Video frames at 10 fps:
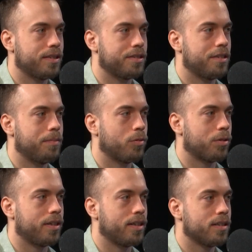6
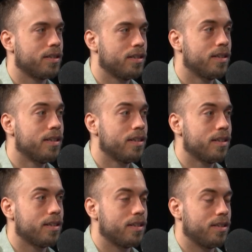a.m.
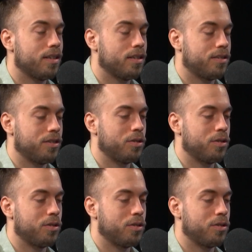to